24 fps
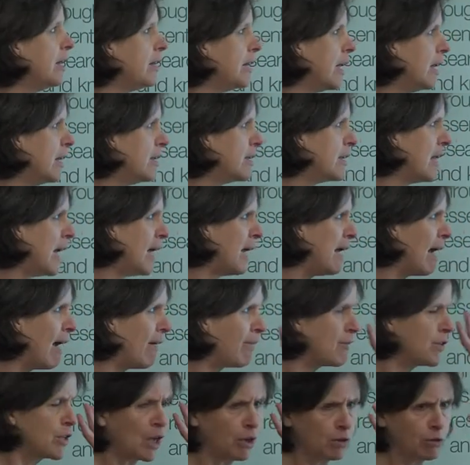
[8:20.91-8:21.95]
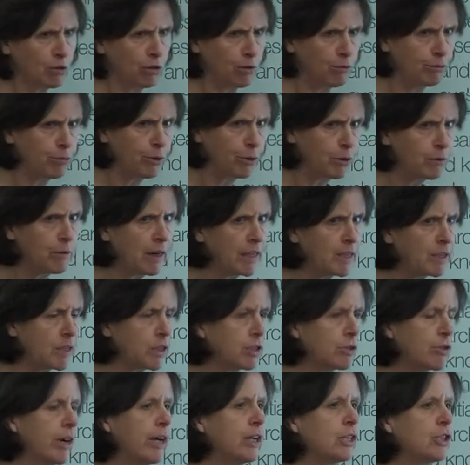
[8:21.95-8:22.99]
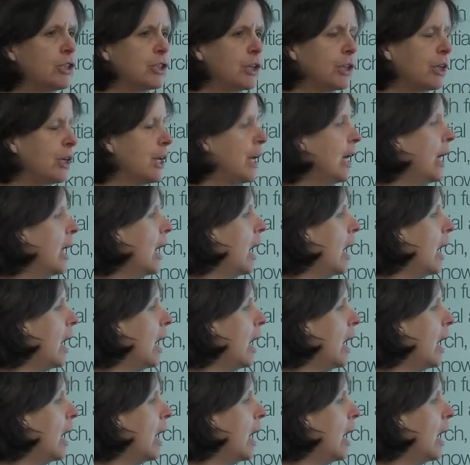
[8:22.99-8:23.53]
That they have to go through full registration.